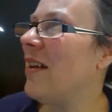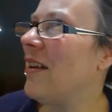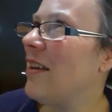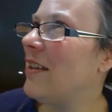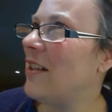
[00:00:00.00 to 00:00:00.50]

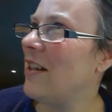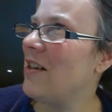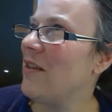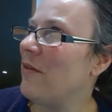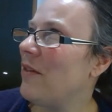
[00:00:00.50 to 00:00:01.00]

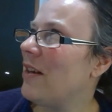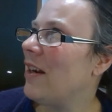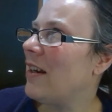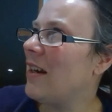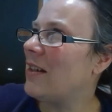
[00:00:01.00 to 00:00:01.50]
you've
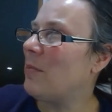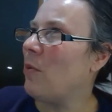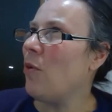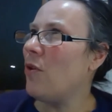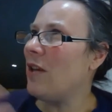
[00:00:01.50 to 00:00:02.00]
like
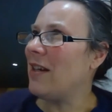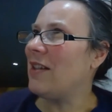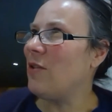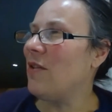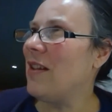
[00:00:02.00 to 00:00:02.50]
explored like
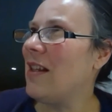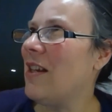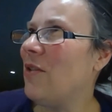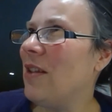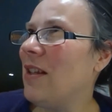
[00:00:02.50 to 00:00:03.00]
sort of,
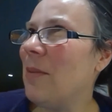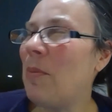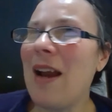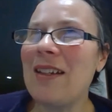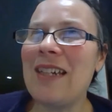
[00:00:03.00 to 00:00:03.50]
you know, the
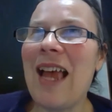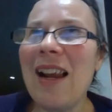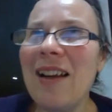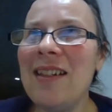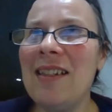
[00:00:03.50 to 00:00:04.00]

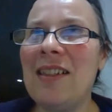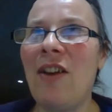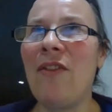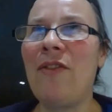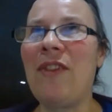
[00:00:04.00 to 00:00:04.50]
practicalities
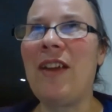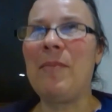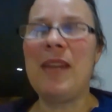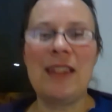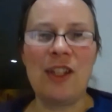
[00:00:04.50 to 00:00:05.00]
of
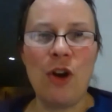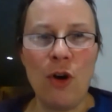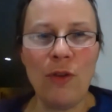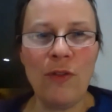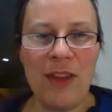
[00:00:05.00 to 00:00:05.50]
being at the
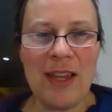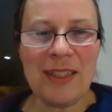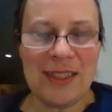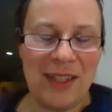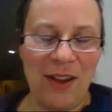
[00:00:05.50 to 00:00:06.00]

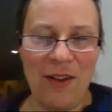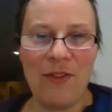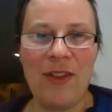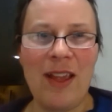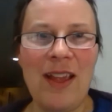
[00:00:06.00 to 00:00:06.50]
coalface
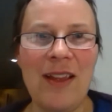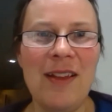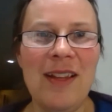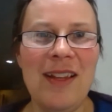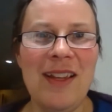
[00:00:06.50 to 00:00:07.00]
of,
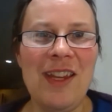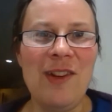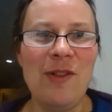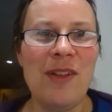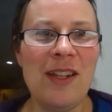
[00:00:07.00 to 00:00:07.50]
you
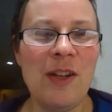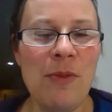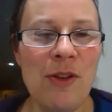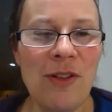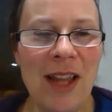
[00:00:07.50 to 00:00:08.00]
know, in
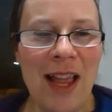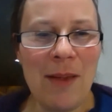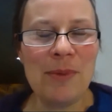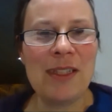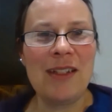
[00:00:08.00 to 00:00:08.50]
computer
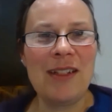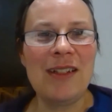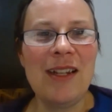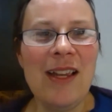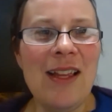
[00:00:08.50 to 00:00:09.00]
labs
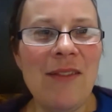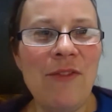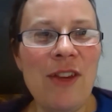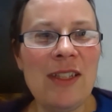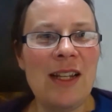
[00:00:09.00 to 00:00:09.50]
and
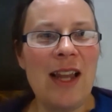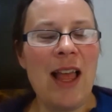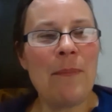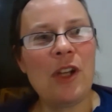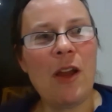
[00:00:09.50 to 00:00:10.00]
fixing
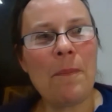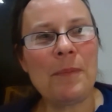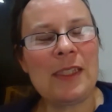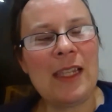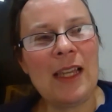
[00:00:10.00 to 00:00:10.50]

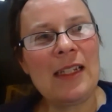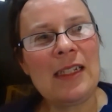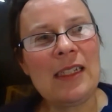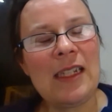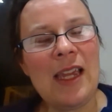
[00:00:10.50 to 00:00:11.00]
laptops, and